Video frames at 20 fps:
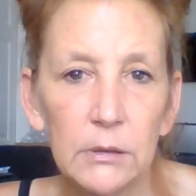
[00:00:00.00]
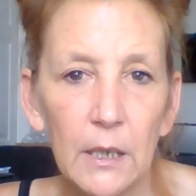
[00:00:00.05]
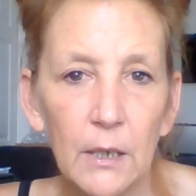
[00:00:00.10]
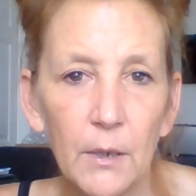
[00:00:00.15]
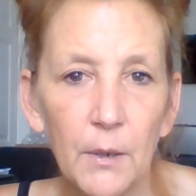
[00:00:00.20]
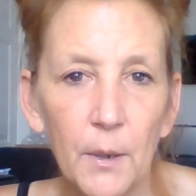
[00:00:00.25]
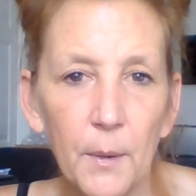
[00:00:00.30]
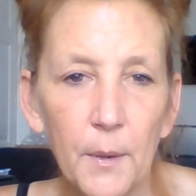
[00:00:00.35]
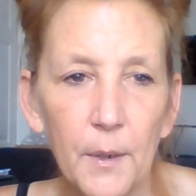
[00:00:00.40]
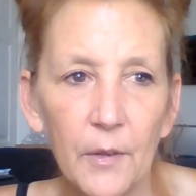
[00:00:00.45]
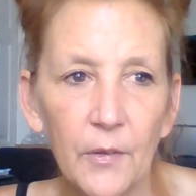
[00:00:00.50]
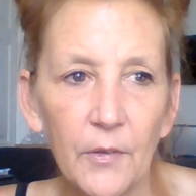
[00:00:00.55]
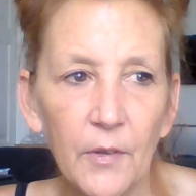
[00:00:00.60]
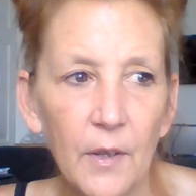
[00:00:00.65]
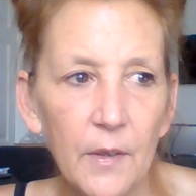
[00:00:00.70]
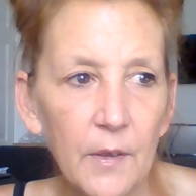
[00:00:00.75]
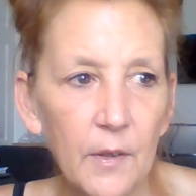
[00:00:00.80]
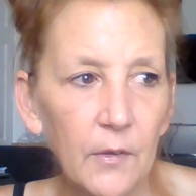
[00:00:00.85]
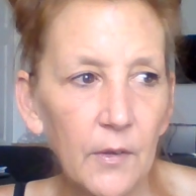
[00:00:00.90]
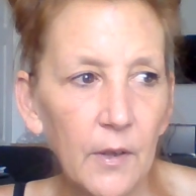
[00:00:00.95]
How do I want to
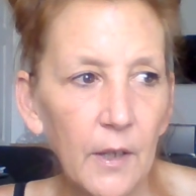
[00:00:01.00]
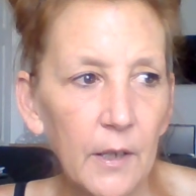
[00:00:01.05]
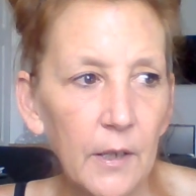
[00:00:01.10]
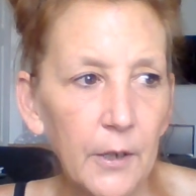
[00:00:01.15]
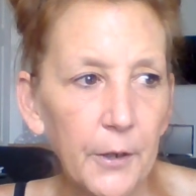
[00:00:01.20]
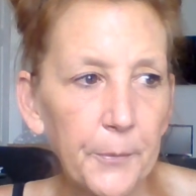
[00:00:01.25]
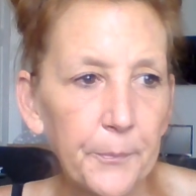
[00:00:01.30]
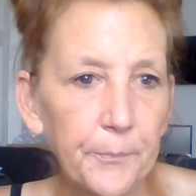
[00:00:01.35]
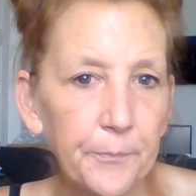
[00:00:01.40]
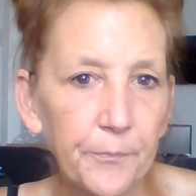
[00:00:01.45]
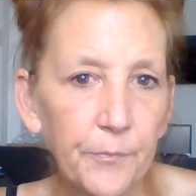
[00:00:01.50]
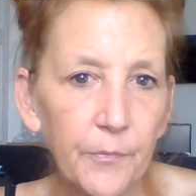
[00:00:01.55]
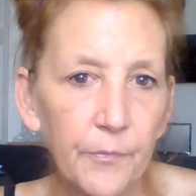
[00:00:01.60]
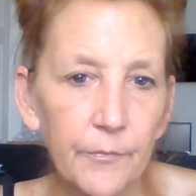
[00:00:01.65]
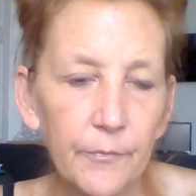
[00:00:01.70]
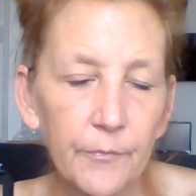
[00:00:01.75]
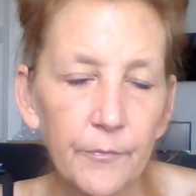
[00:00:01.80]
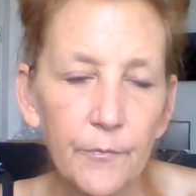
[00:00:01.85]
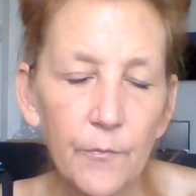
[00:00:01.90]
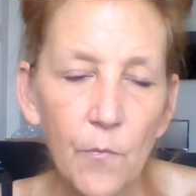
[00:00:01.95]
say this? Like
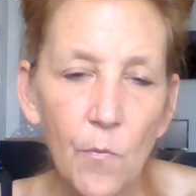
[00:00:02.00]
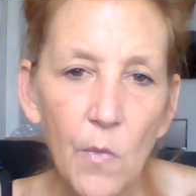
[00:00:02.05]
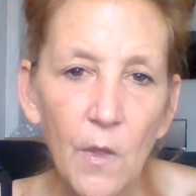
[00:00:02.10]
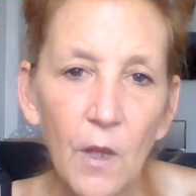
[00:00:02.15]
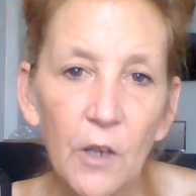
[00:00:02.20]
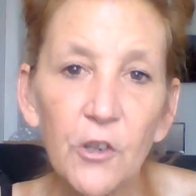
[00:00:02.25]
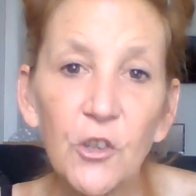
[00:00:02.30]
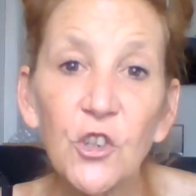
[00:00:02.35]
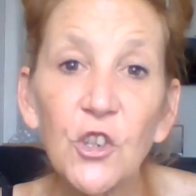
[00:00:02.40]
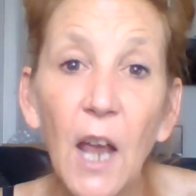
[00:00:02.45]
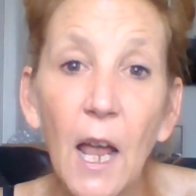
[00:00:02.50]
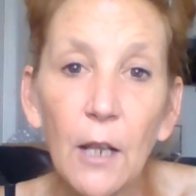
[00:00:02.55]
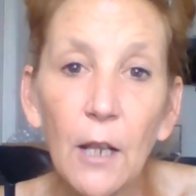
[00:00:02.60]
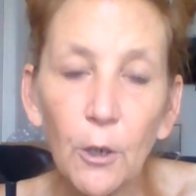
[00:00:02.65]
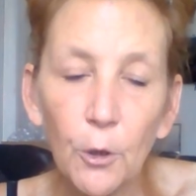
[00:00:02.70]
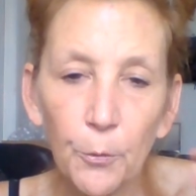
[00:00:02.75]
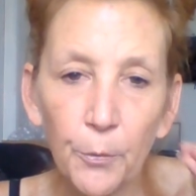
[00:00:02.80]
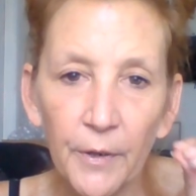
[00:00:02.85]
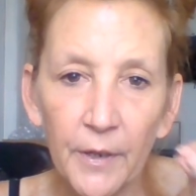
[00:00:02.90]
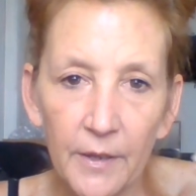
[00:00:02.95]

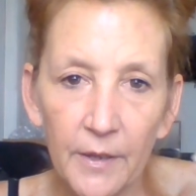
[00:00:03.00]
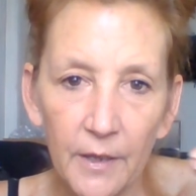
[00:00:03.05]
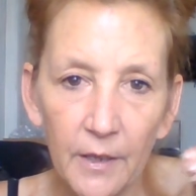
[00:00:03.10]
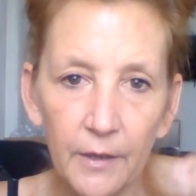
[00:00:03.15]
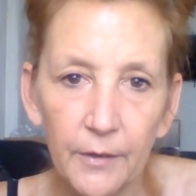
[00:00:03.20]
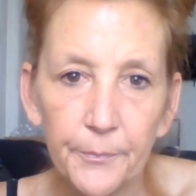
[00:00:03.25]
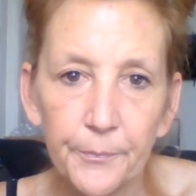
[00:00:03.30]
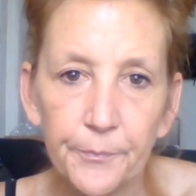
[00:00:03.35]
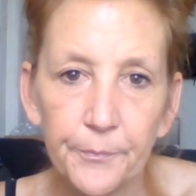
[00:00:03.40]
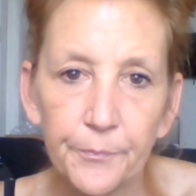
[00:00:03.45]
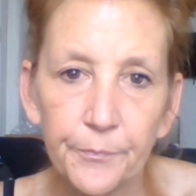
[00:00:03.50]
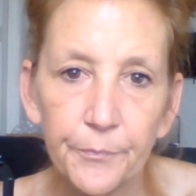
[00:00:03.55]
shallow breathing.